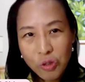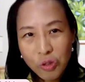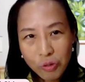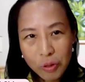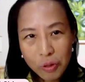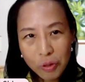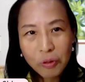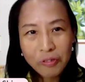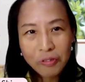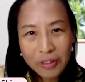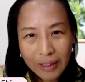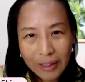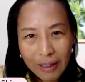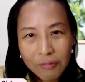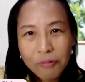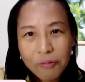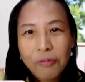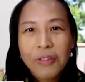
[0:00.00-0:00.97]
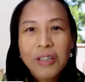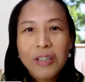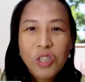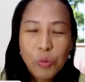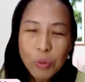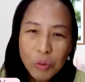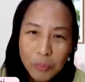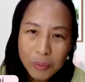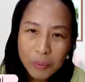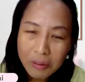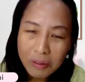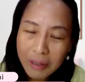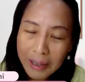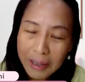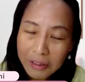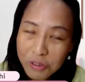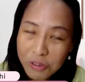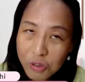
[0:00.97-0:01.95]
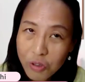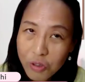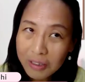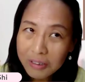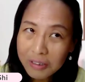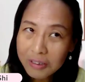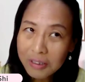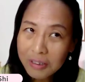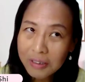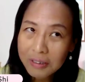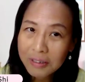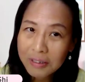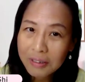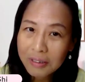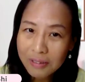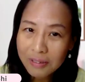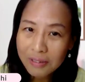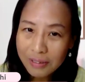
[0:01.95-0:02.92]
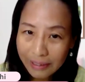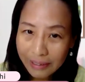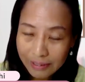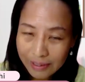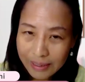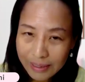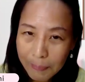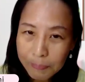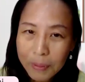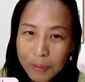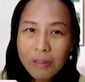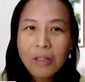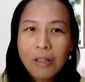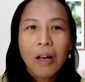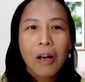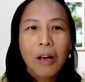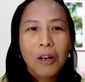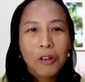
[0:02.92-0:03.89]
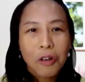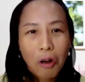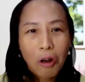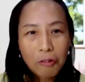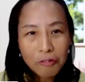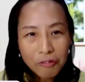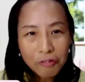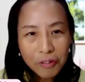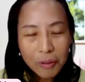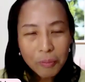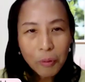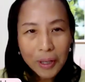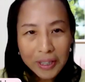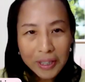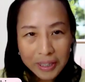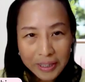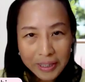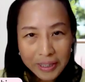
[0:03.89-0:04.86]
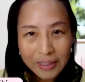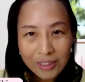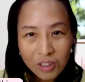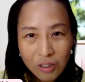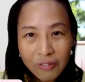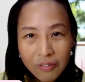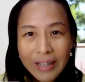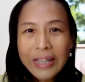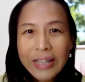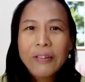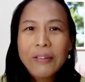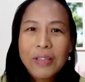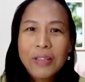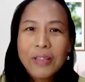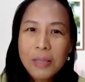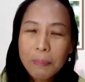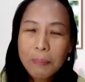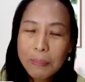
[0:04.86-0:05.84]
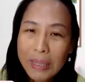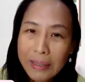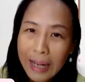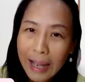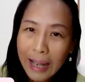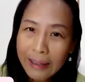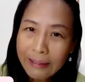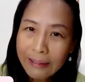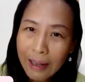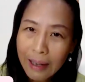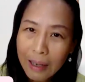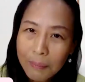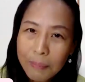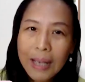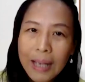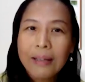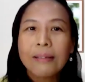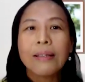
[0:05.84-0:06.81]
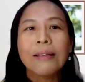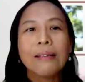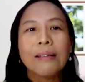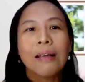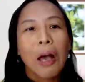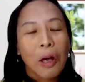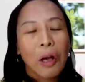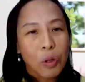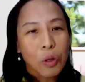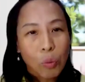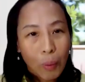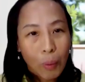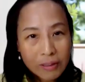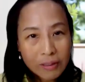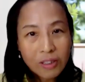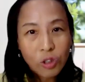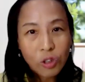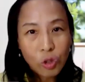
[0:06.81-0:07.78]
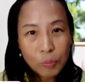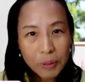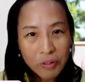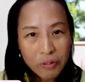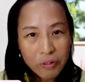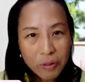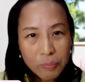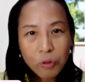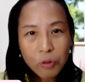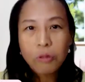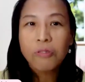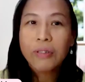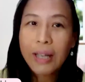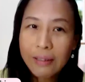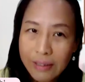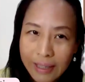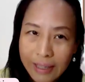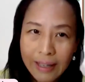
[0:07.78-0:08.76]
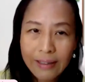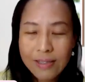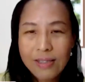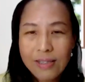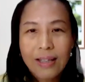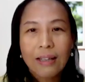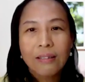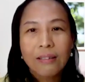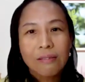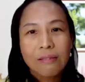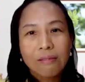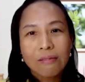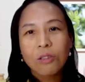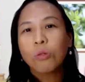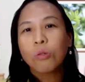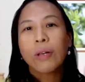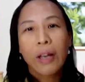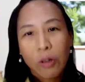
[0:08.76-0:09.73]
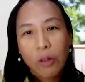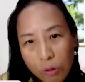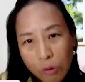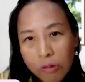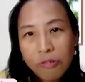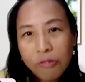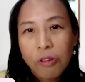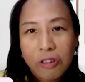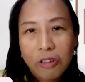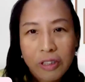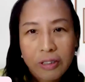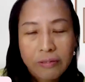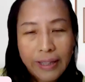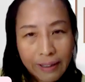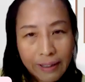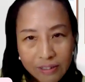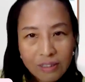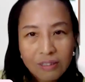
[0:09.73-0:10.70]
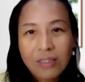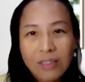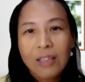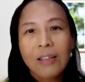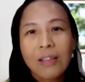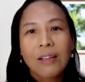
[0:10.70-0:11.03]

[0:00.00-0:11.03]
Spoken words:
to remove the lump. First, we will take the sample, confirm what it is. All right. If it's a benign lump and you want it to be removed, then yes, then you can go for the next